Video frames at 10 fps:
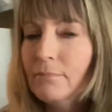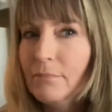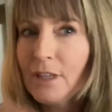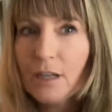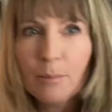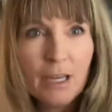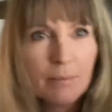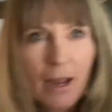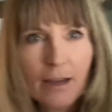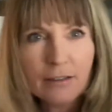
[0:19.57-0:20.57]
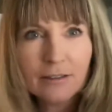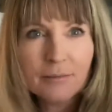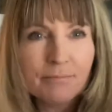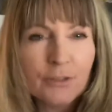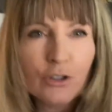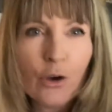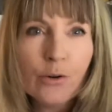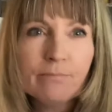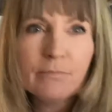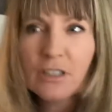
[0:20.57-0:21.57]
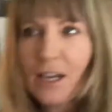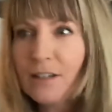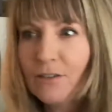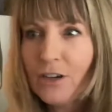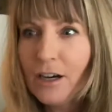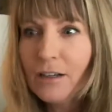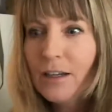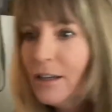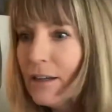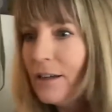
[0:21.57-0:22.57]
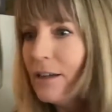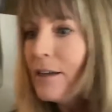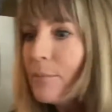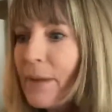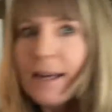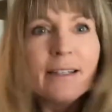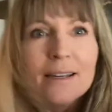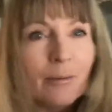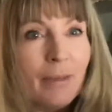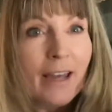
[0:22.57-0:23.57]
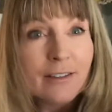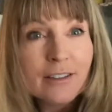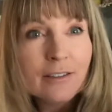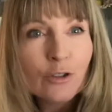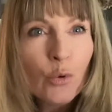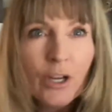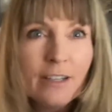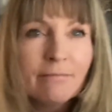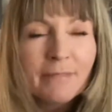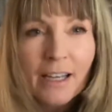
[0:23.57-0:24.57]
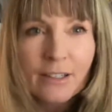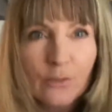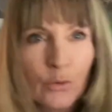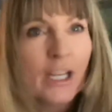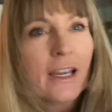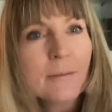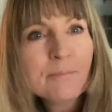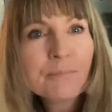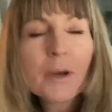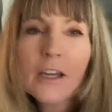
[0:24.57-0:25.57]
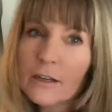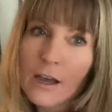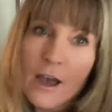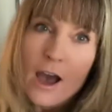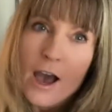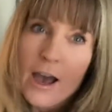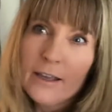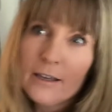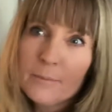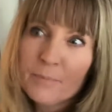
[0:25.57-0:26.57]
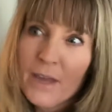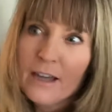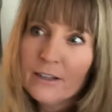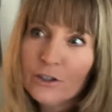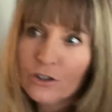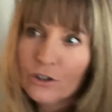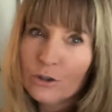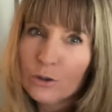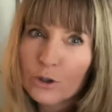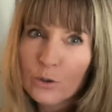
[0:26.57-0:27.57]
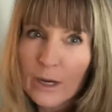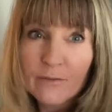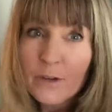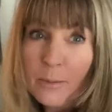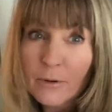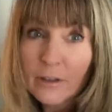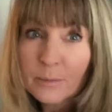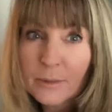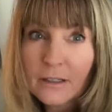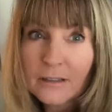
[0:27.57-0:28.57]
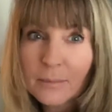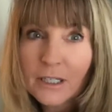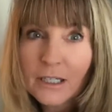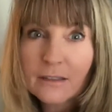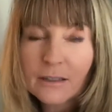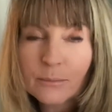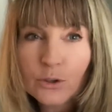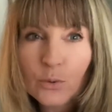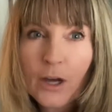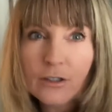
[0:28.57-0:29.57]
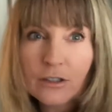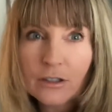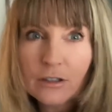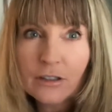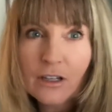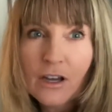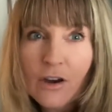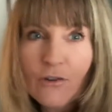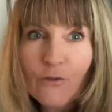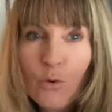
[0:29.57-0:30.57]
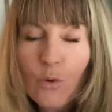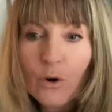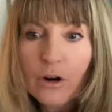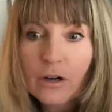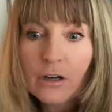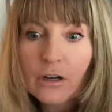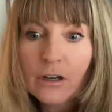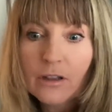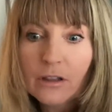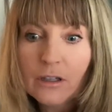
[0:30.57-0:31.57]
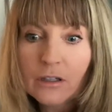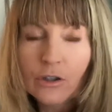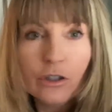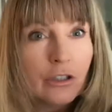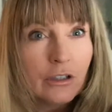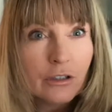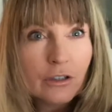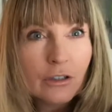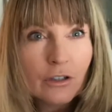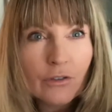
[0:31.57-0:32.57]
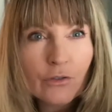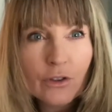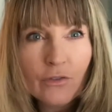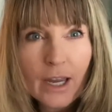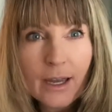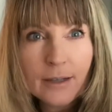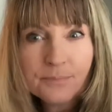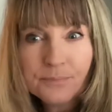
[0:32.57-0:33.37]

then I made masks. So it's kind of a painting and mask sewing kind of weekend. But I am headed to Joann Fabrics because I'm gonna get some swatches for the cushions for the van.